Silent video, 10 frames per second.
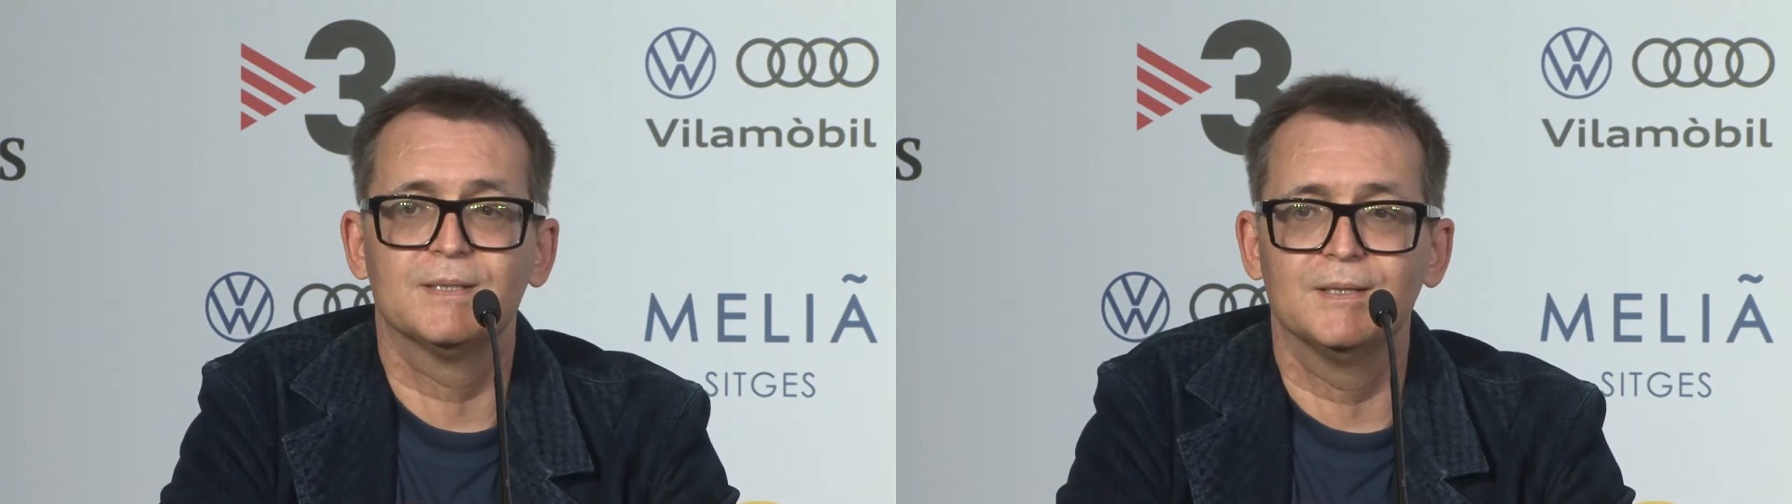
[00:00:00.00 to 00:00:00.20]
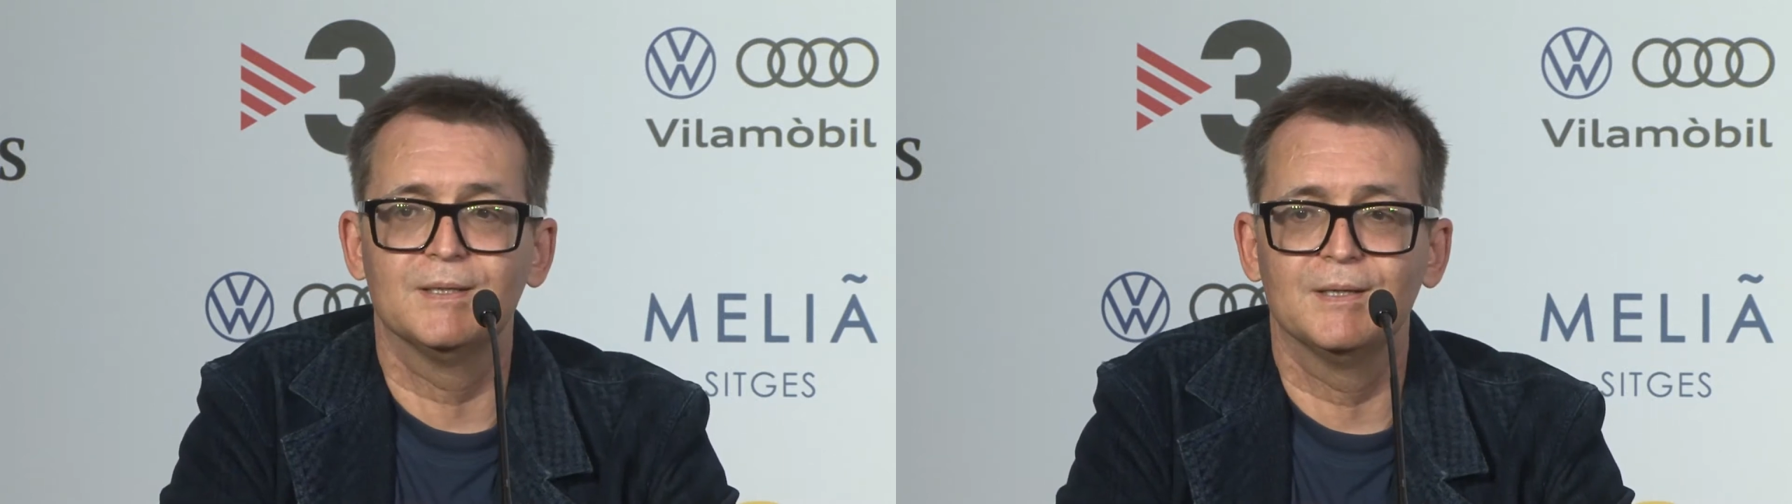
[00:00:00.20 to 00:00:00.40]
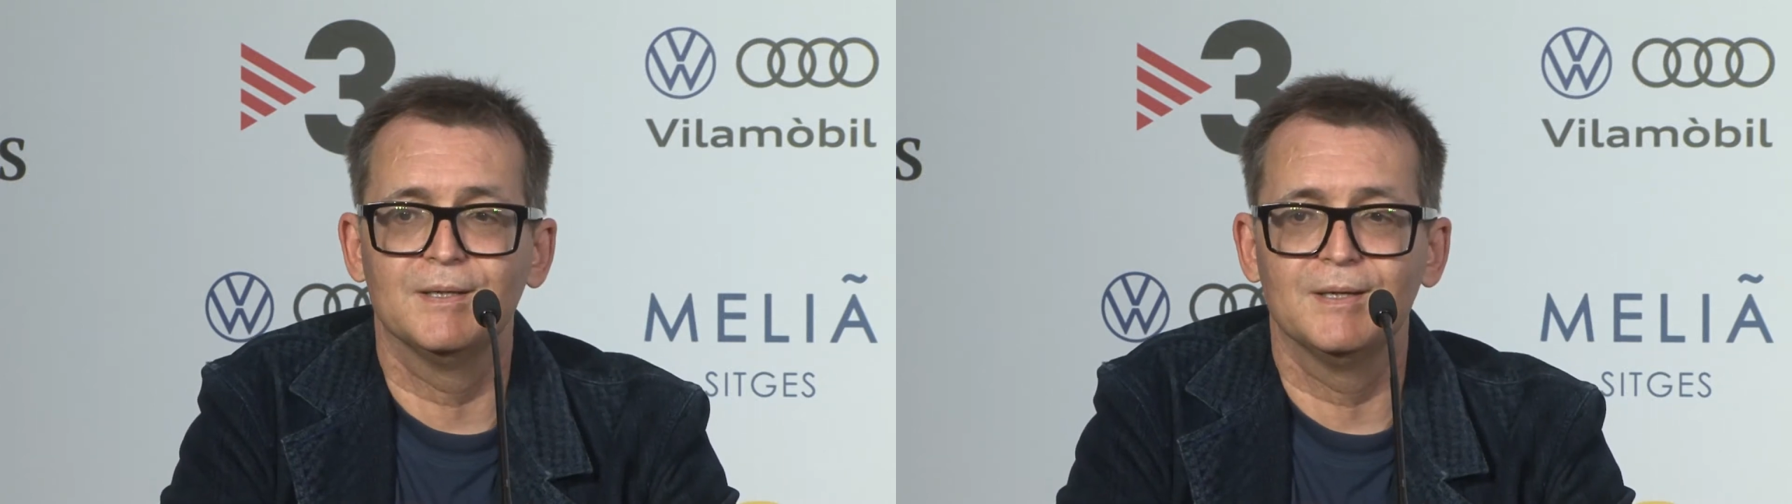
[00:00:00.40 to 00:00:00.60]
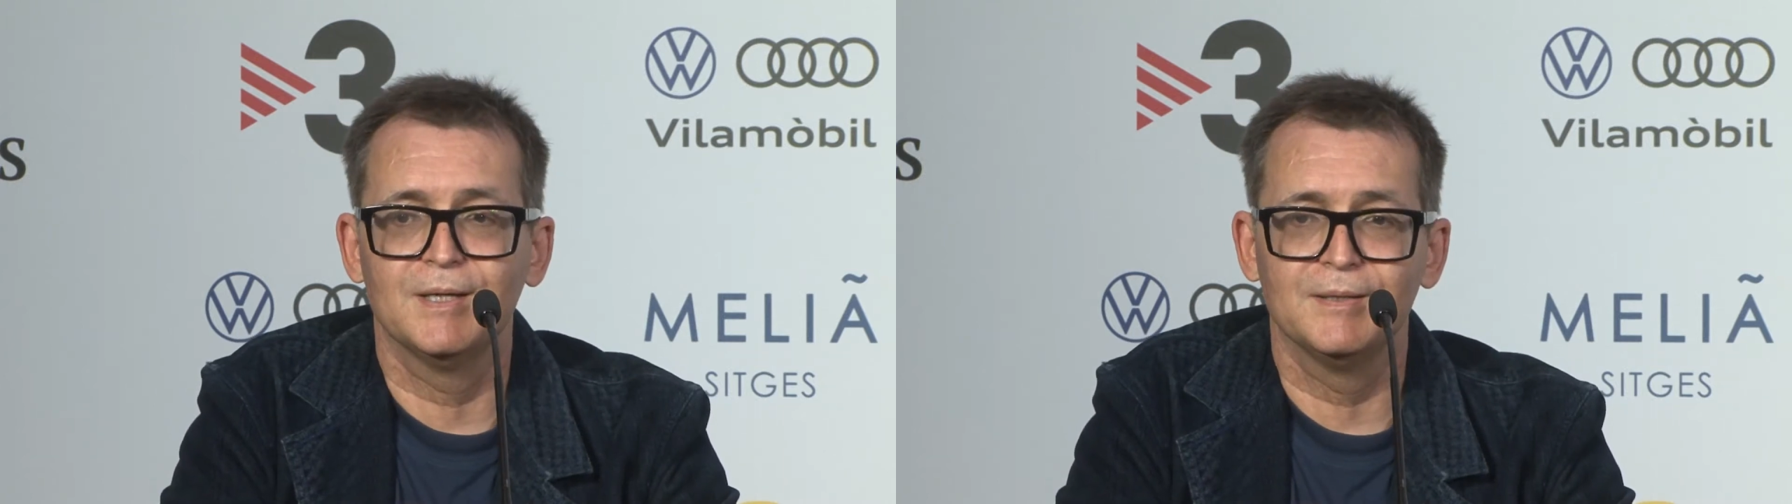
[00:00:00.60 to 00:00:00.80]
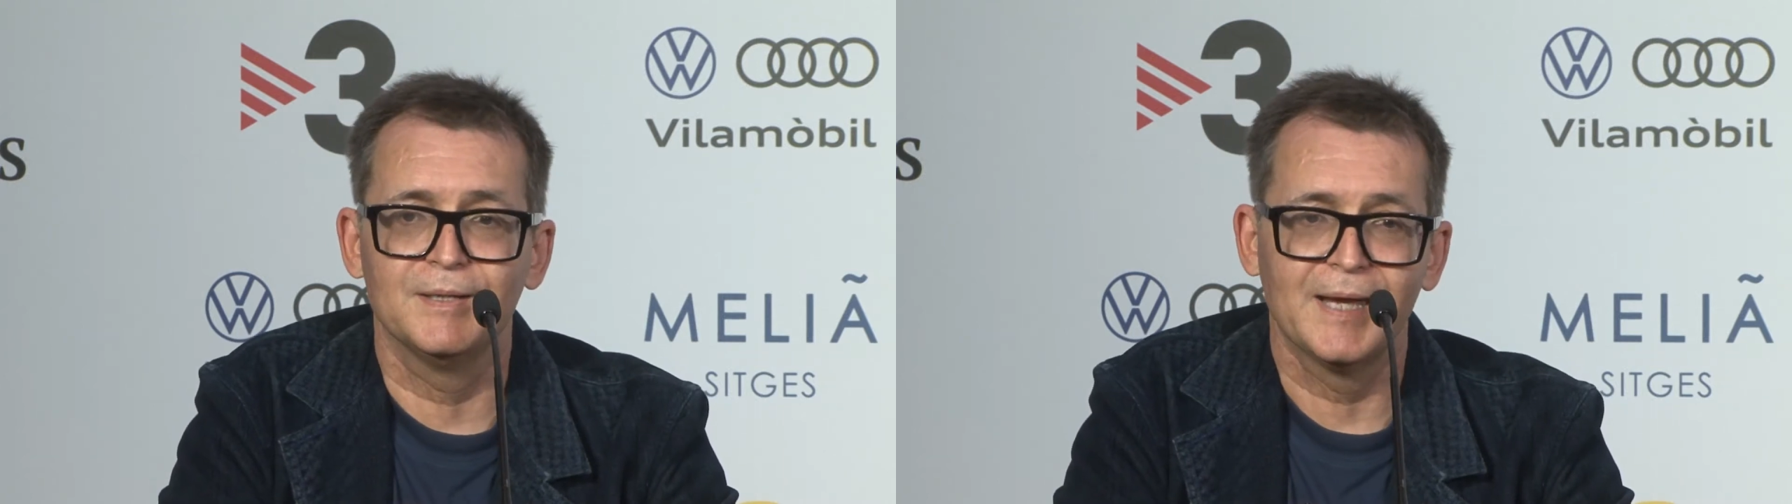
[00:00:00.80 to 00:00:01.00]

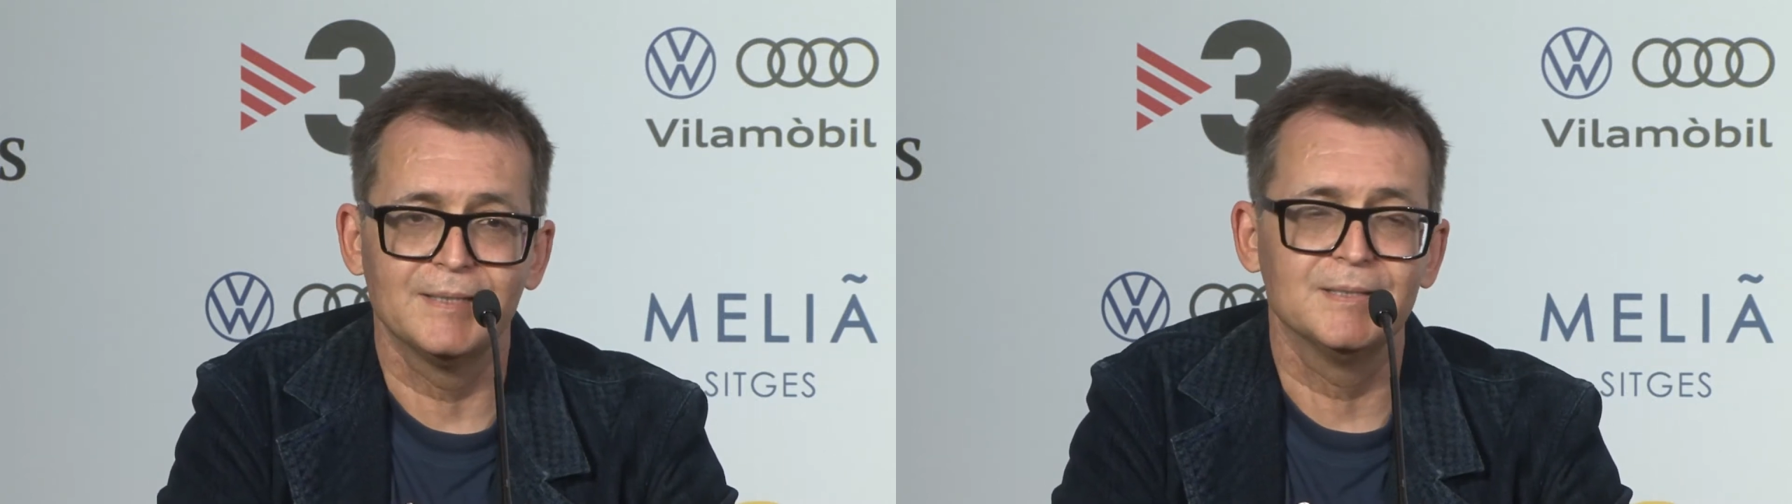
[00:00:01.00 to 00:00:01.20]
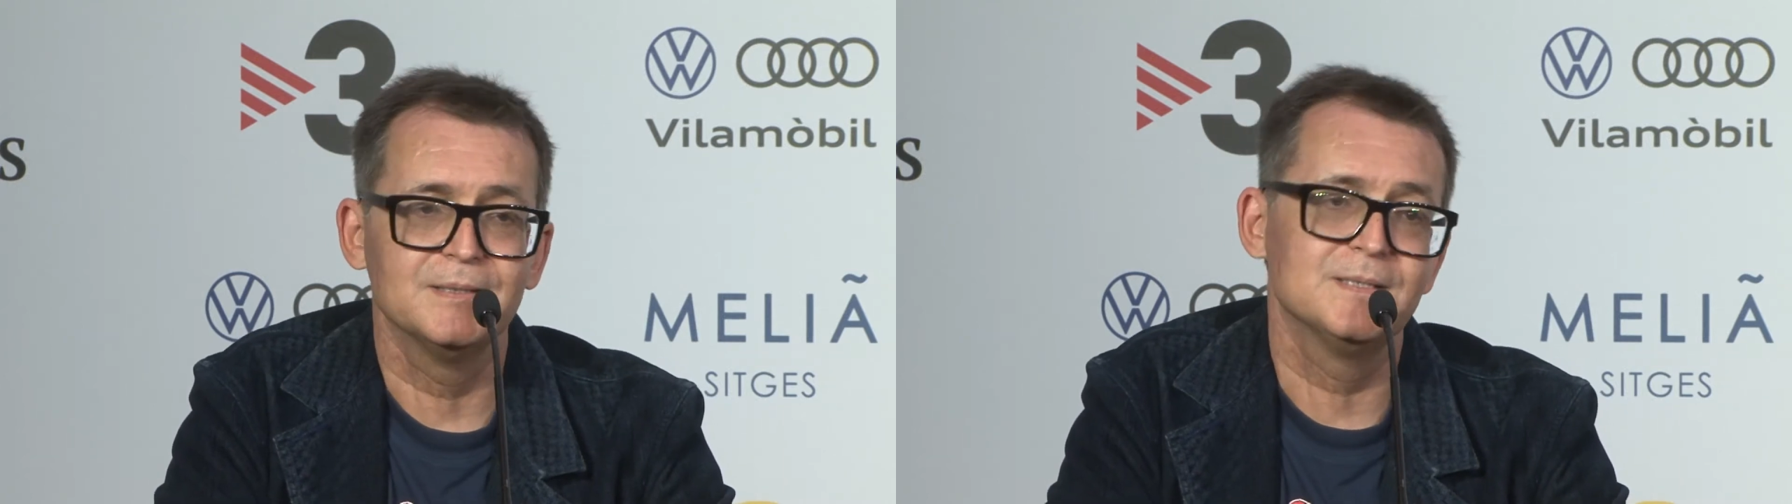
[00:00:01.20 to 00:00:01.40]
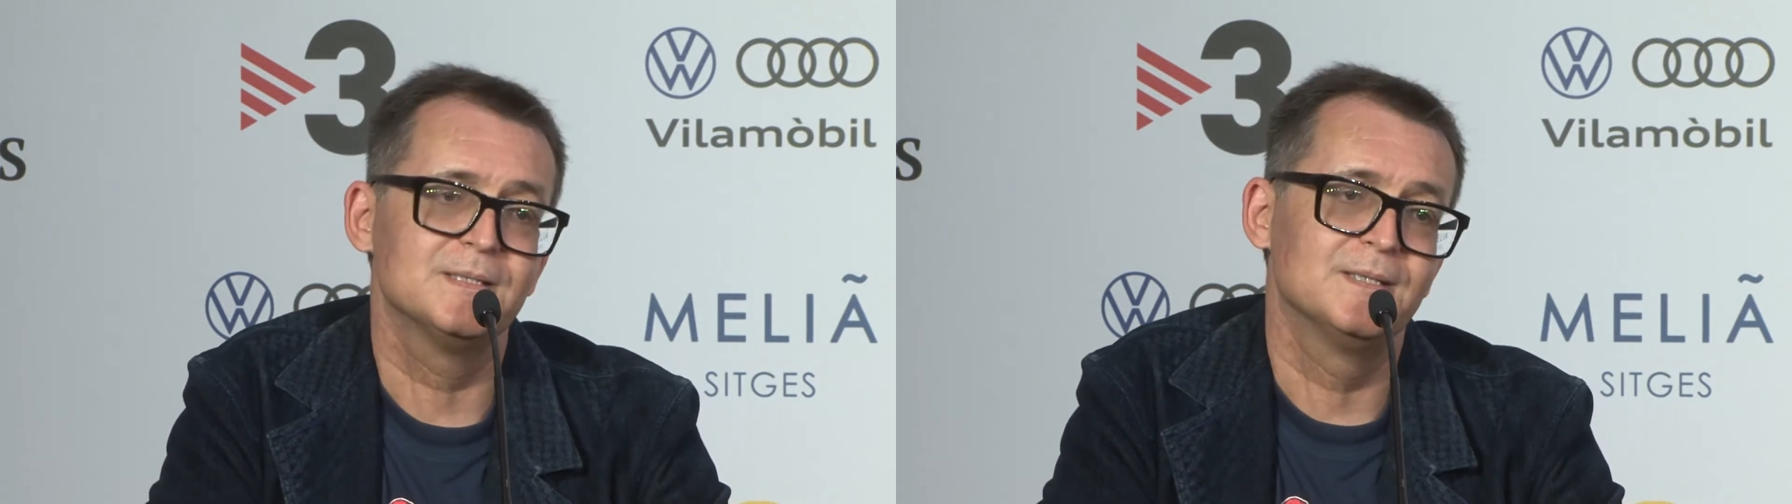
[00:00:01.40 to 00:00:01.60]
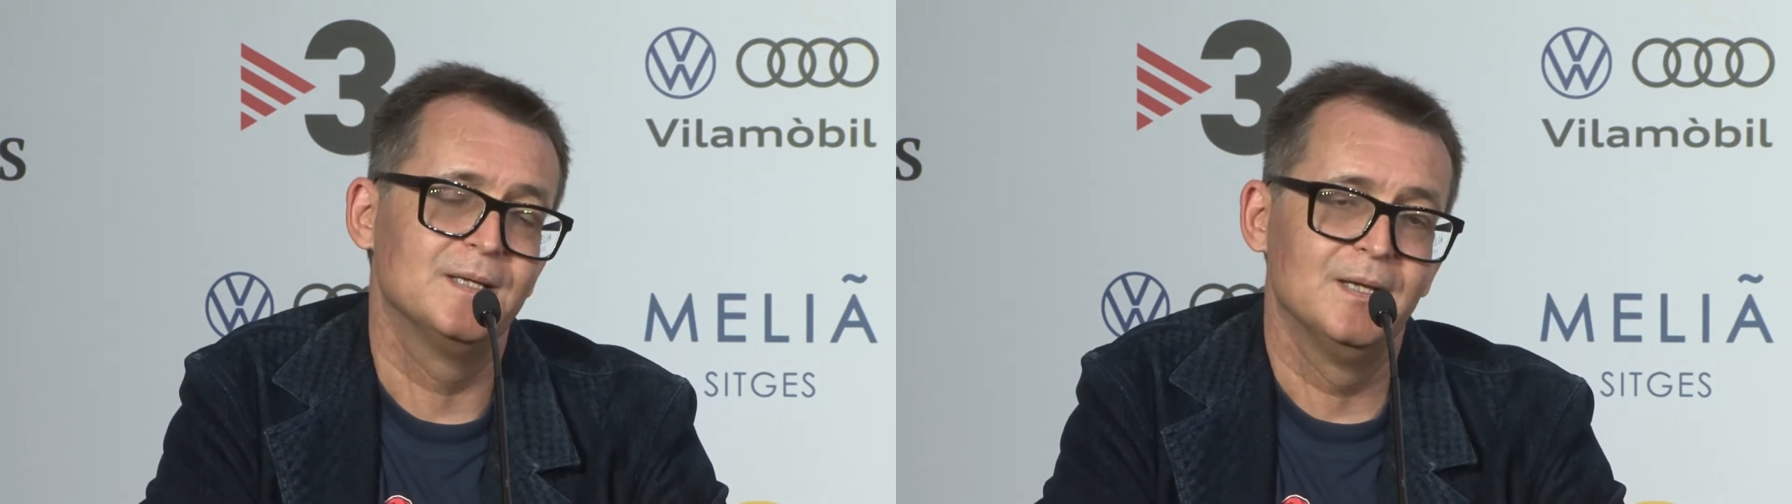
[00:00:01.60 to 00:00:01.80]
in the 19s,